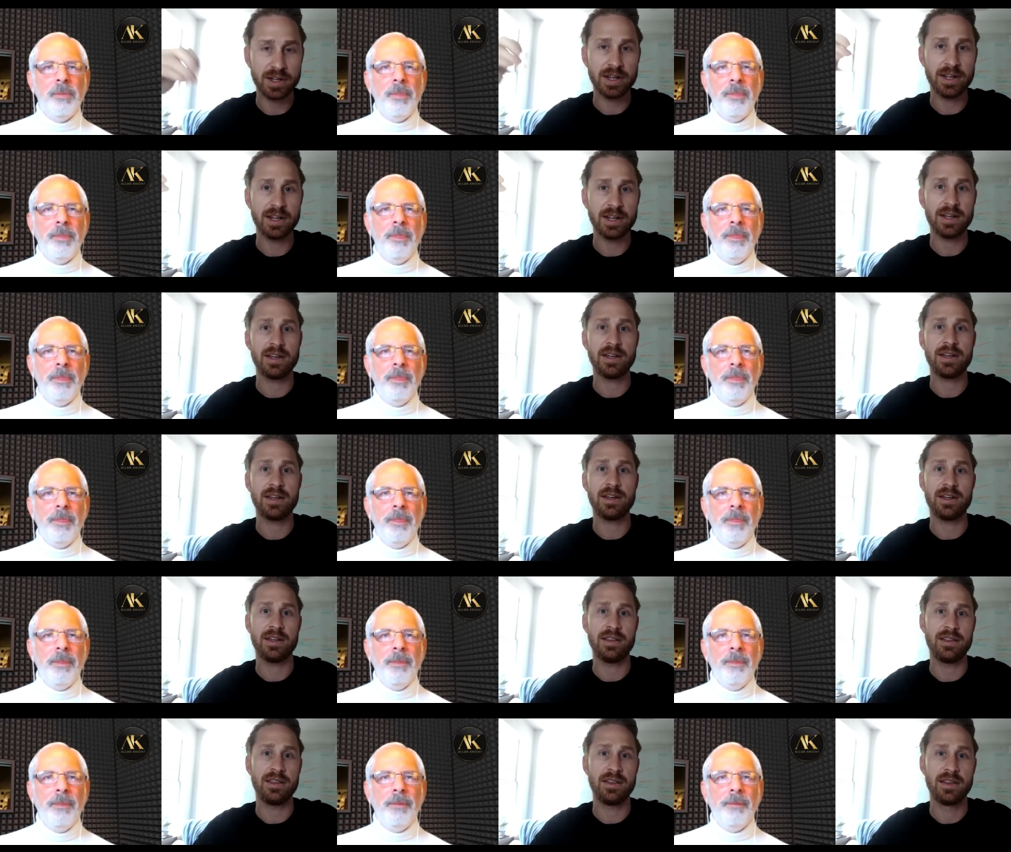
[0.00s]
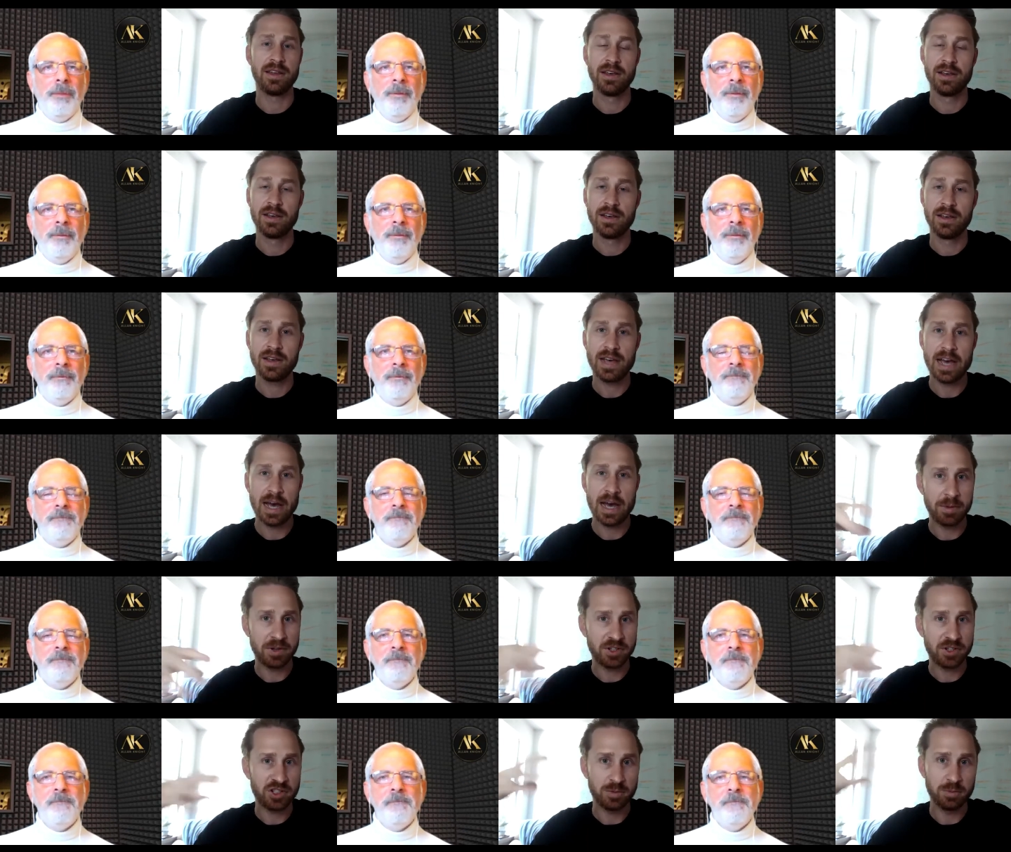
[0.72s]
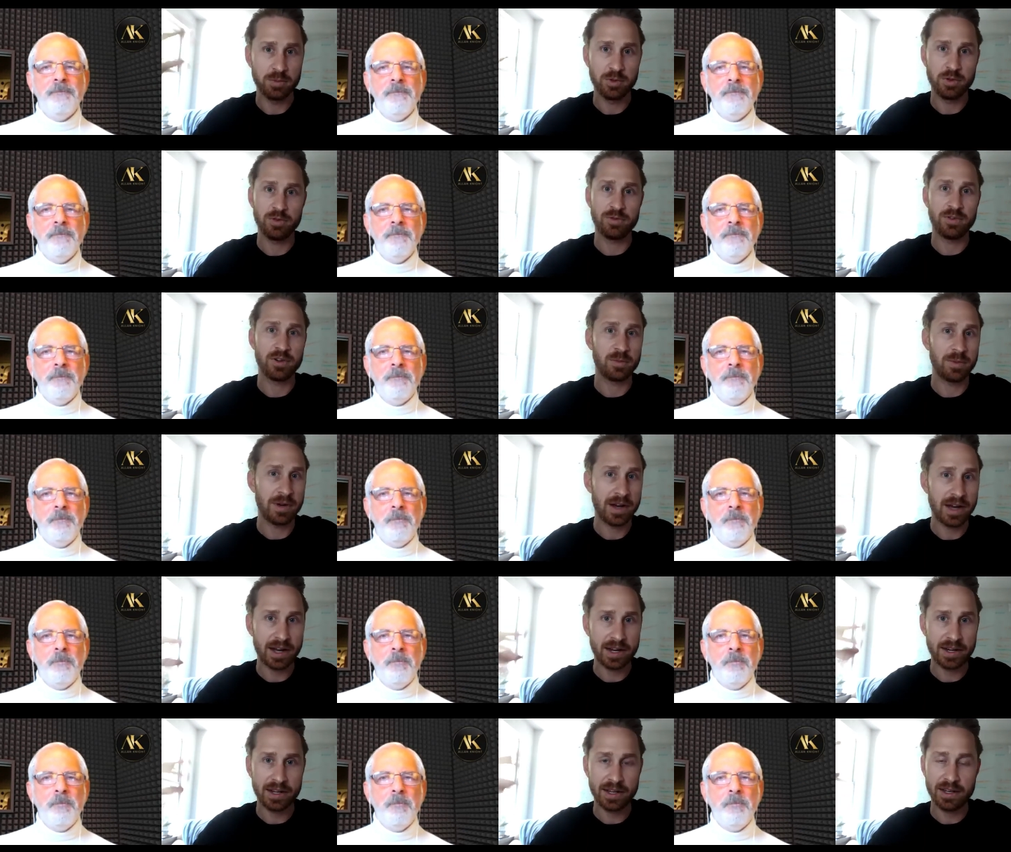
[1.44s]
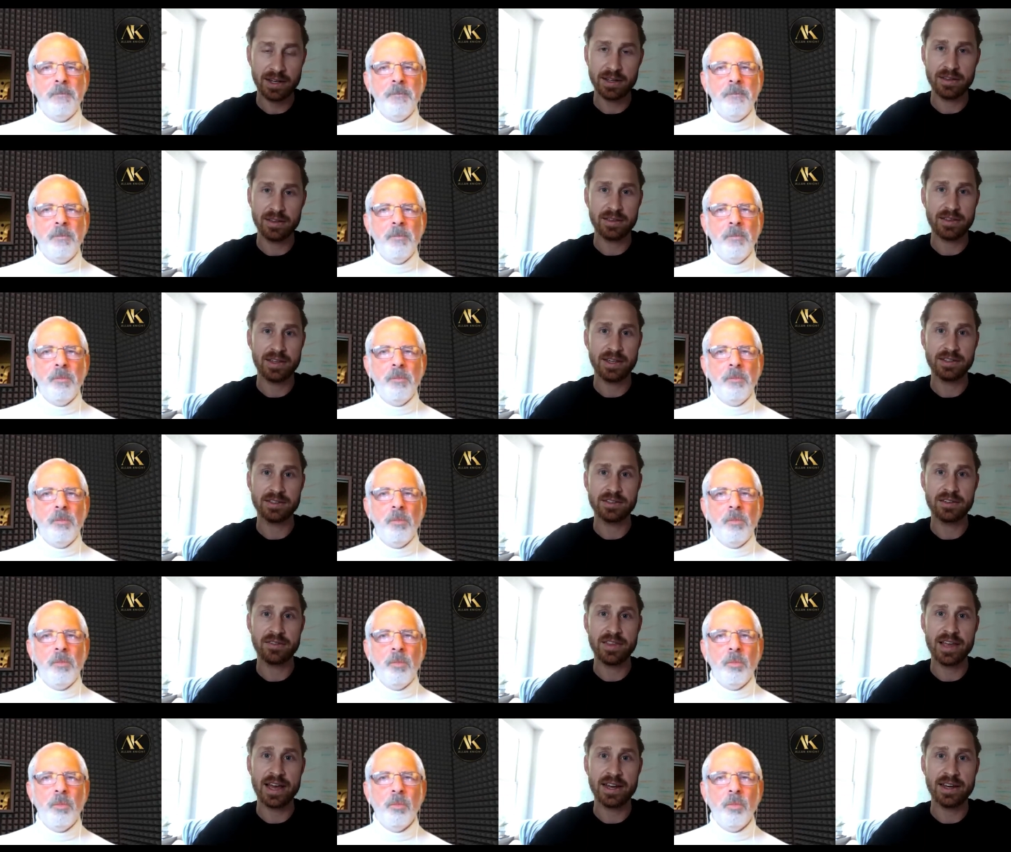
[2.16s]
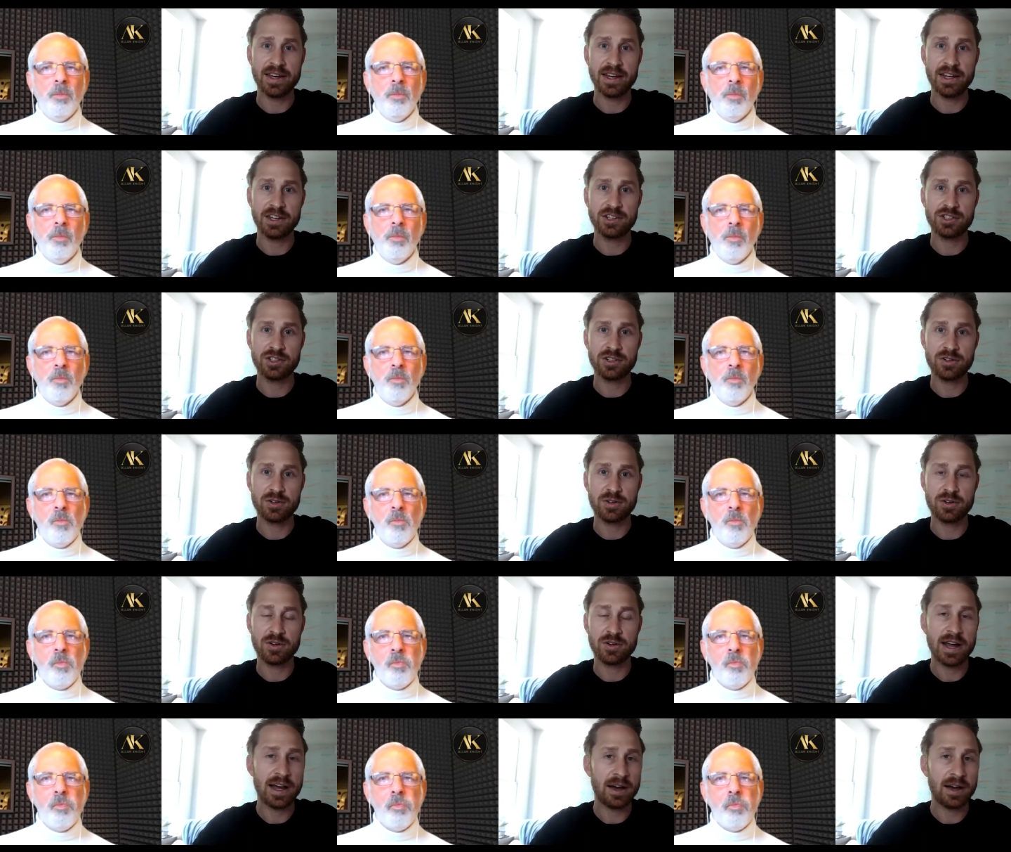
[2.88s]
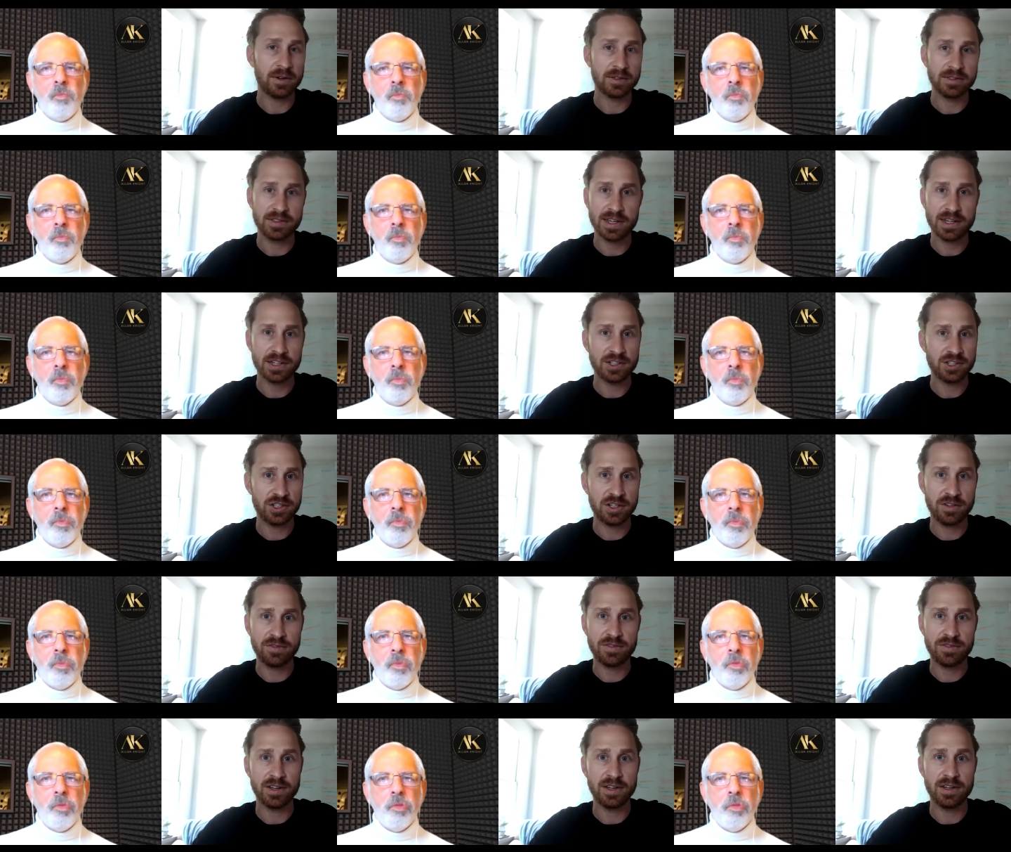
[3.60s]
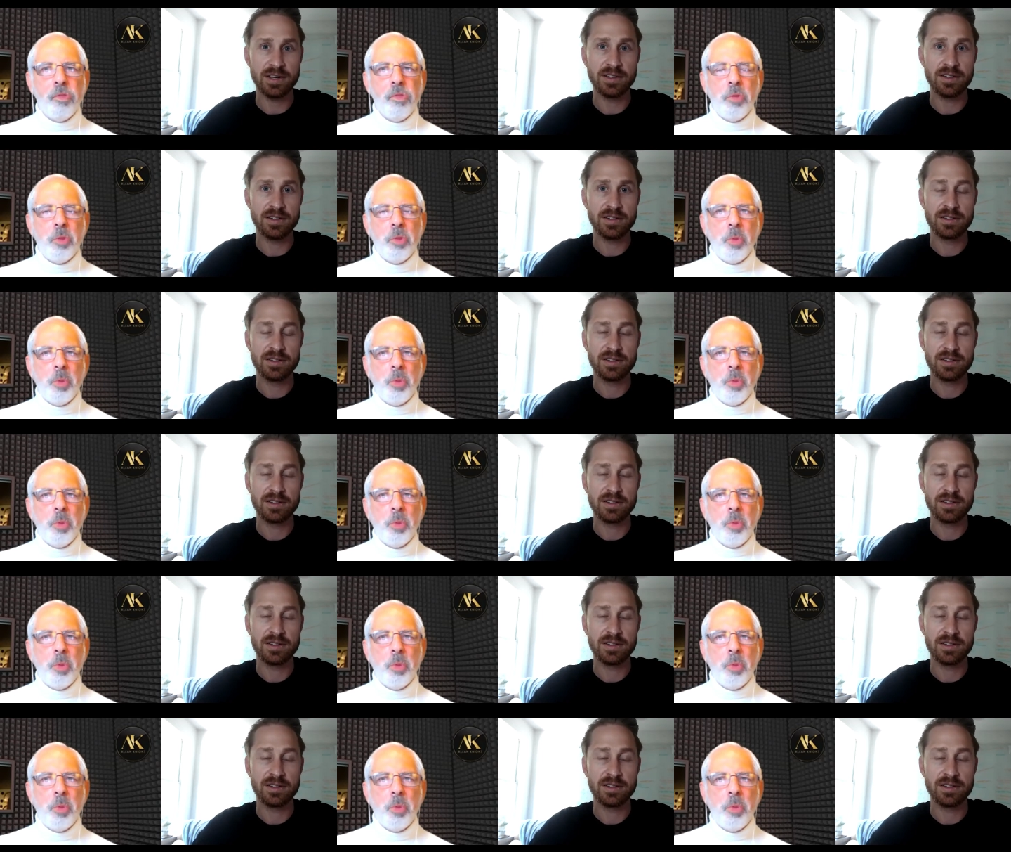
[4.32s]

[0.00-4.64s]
Speaker 1: in it and how much you move your body and things of that nature, or how has that shifted?